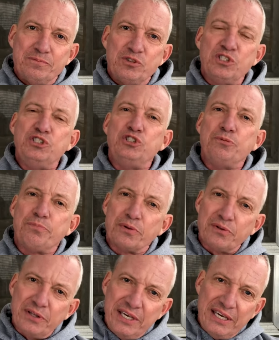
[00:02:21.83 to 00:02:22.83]
Did you
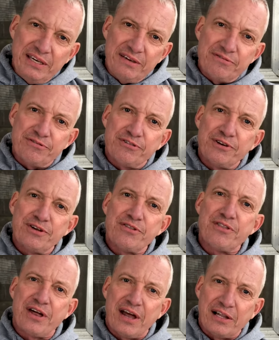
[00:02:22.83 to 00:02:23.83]
believe
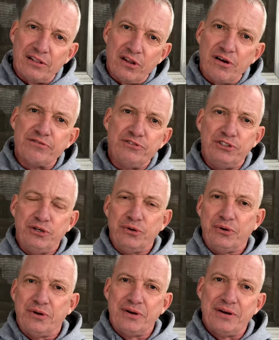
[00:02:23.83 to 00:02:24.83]
that I loved you?
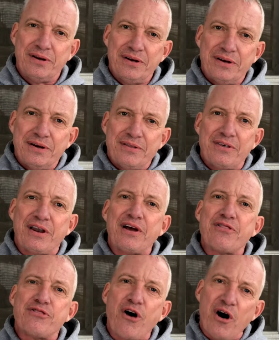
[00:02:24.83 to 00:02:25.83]
That I
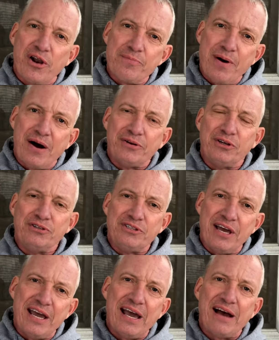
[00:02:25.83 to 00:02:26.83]
thought about you
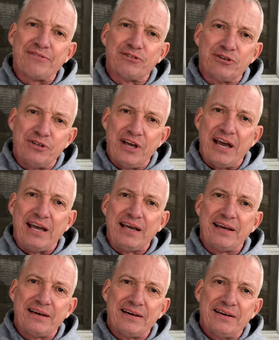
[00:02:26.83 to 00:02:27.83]
day after day,
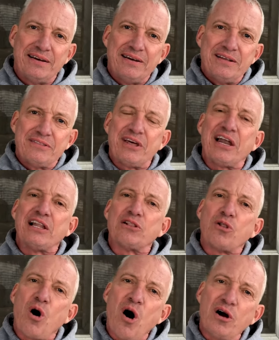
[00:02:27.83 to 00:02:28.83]
that I
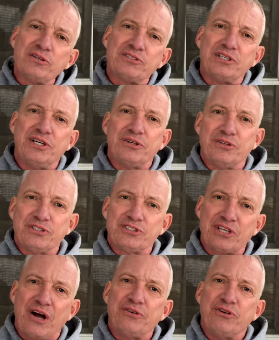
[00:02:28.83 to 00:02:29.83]
longed to hear the
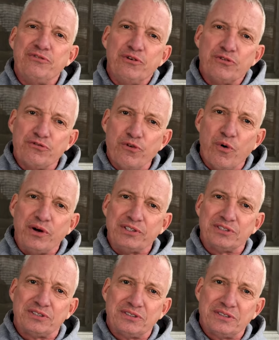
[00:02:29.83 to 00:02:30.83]
sound of your
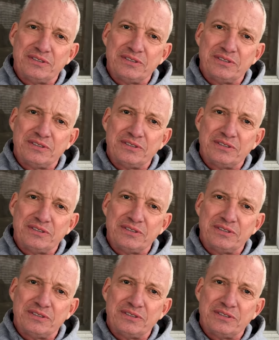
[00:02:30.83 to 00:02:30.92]
voice."